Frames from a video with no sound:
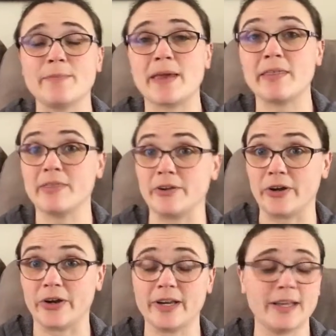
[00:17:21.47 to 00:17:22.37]
May
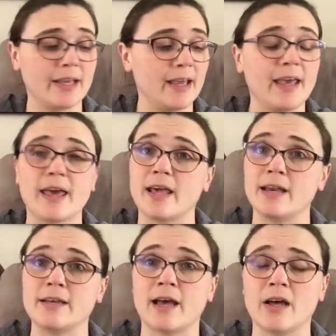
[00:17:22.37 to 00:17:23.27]
3rd,
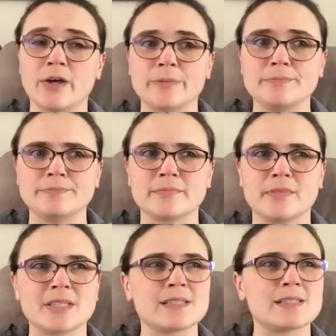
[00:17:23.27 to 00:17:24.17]
and
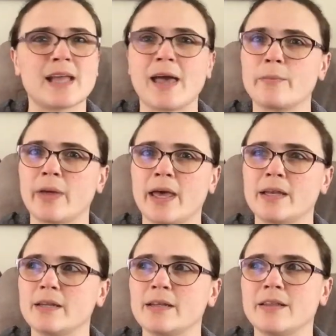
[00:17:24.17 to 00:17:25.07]
this has not
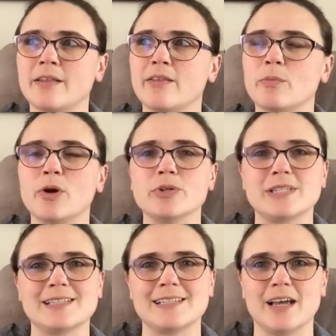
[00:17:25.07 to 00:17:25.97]
been the
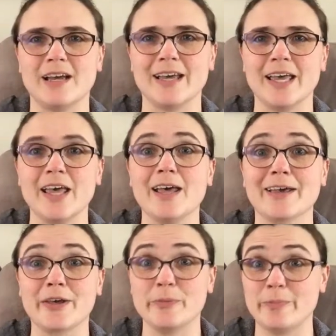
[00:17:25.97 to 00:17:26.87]
most
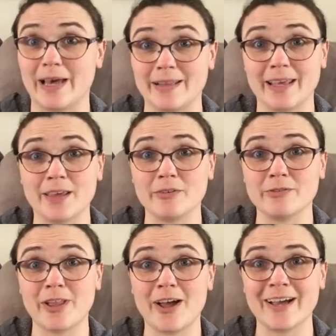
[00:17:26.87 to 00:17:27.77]
compelling
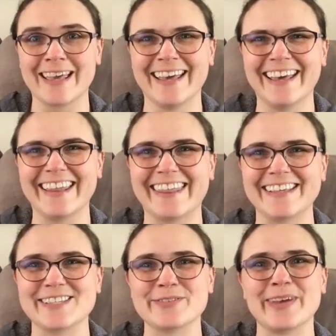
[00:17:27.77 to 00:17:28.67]
vlog
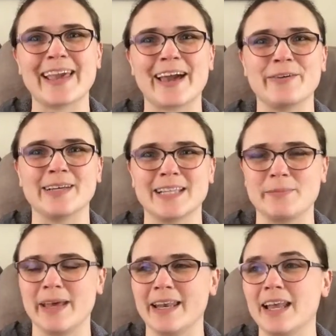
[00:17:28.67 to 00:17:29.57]
this week, I will
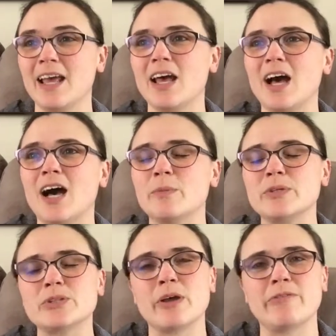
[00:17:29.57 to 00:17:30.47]
admit.
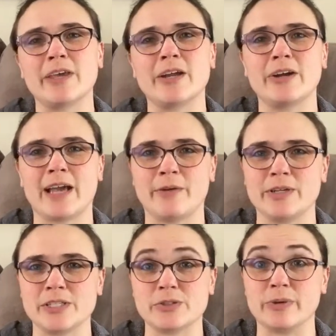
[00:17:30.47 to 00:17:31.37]
So I figured I
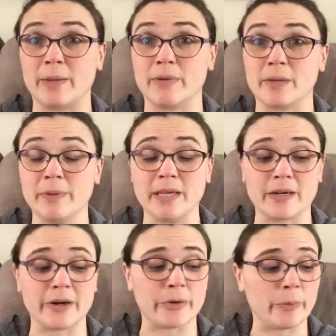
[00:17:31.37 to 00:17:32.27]
would just wrap it up
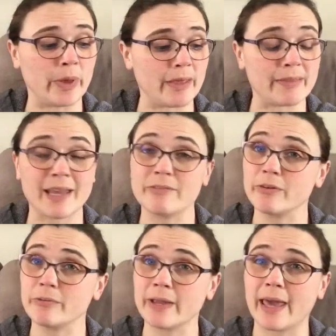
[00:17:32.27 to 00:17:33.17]
here with kind of a
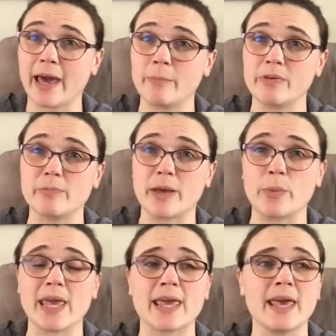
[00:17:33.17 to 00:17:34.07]
recap of my
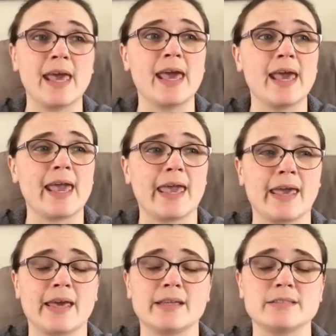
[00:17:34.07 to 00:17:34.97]
week
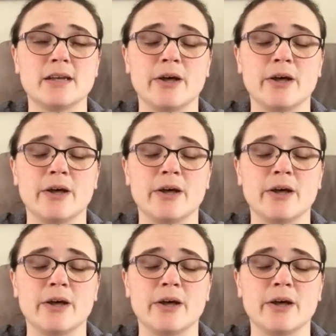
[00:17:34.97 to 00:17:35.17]
and